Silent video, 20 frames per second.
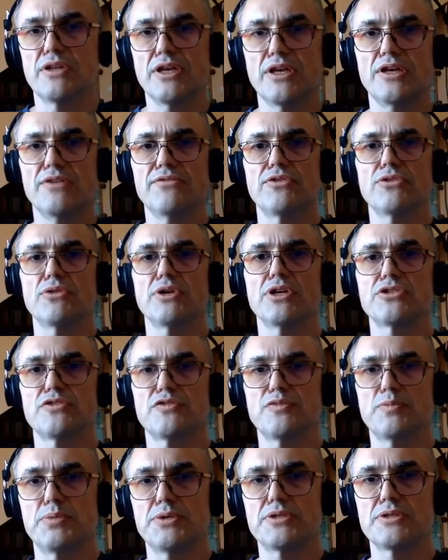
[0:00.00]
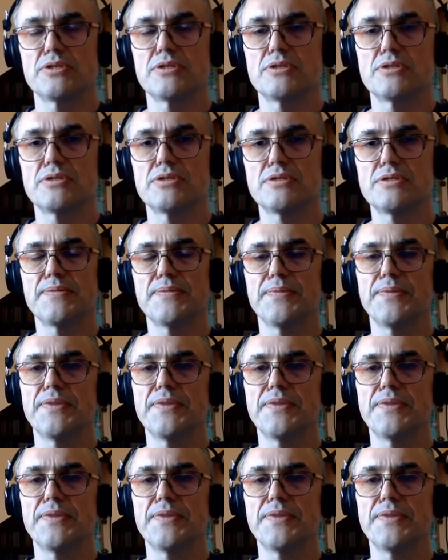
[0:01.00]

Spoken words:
They have a range of businesses,